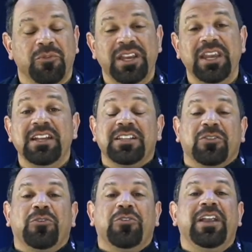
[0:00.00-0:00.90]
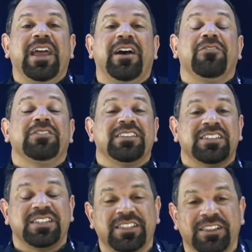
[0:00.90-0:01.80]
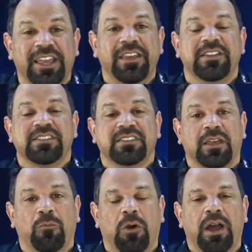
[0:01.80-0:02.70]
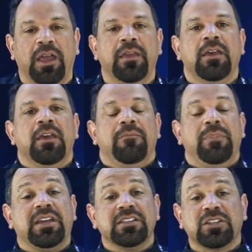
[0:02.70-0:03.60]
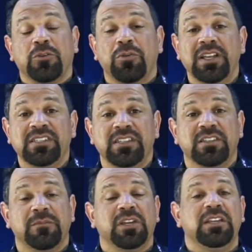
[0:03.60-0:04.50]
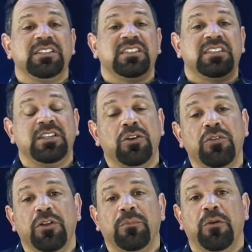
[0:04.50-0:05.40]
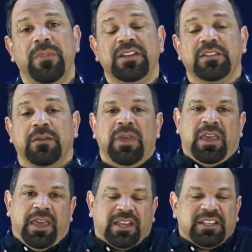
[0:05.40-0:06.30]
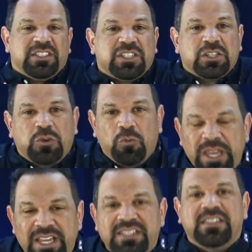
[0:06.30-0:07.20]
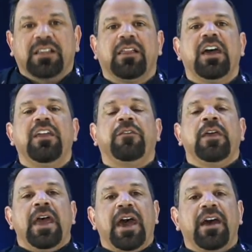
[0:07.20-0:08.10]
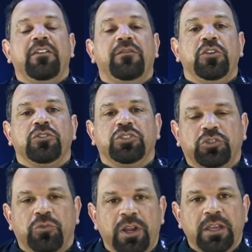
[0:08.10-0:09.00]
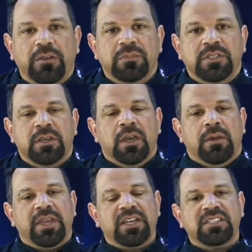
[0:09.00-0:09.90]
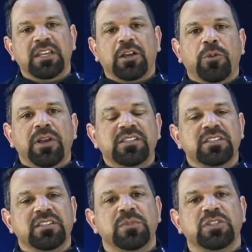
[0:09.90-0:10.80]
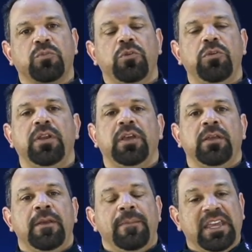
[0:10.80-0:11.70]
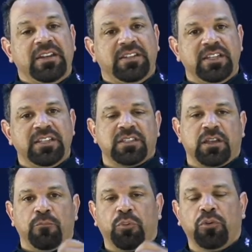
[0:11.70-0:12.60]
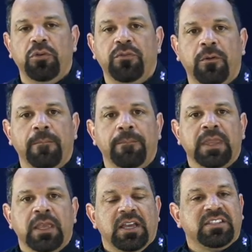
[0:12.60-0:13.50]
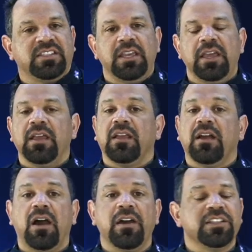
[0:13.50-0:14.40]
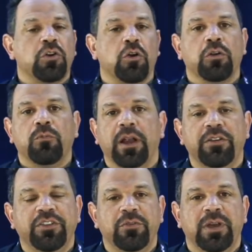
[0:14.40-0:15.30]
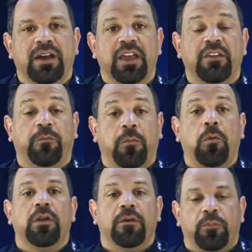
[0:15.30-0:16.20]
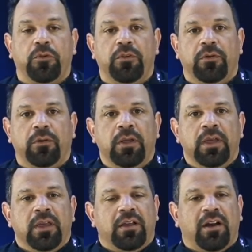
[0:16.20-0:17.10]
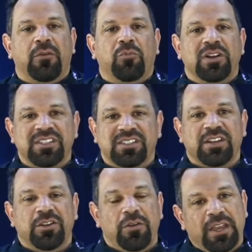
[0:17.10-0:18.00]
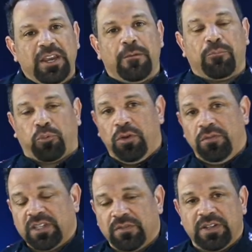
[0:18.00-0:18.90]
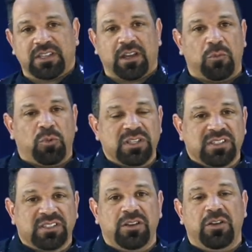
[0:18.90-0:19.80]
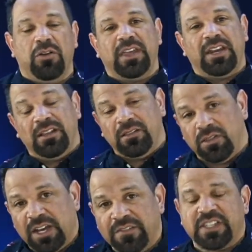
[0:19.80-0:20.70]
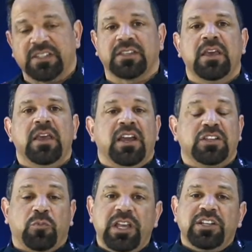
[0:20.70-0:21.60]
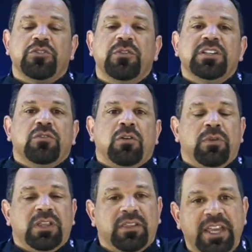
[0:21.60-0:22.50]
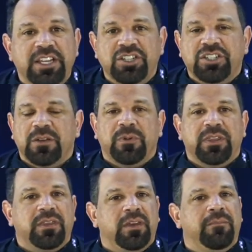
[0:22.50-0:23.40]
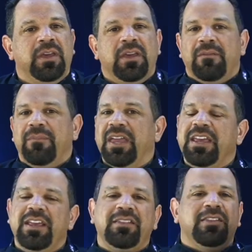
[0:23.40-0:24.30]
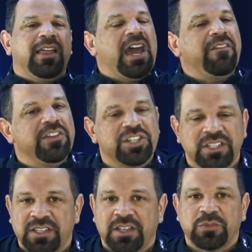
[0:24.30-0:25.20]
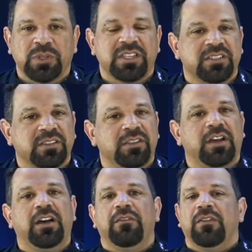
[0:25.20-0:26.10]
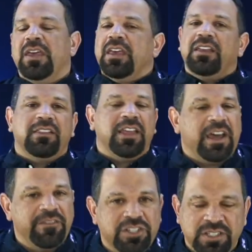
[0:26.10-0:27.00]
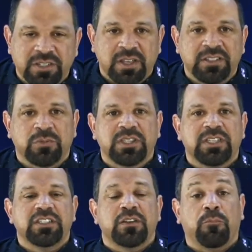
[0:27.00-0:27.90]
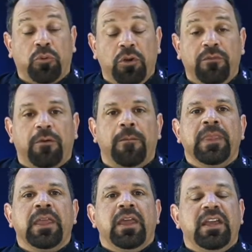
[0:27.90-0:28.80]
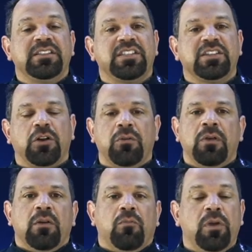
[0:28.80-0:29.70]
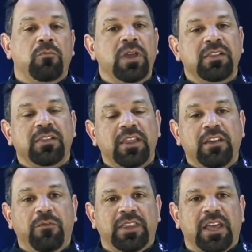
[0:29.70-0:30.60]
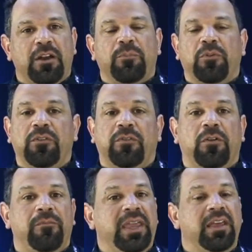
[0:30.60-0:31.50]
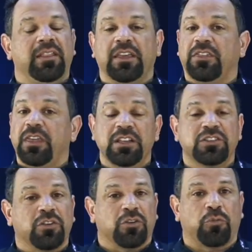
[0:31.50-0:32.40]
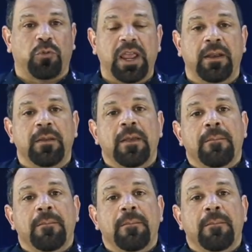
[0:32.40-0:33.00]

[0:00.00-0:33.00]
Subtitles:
We need to learn how to slay this thing. Why? Because criticism can steal your momentum. It can squeeze the life out of your dreams. Because see, criticism is rooted in disapproval. And see, and God has hardwired you and I for approval. God wants us to know that he approves of us. God wants us to know that he loves us. As we enter into a relationship with him, man, he lavishes us with his love. He lavishes us with his approval. And so when we live with that approval, man, like things are great.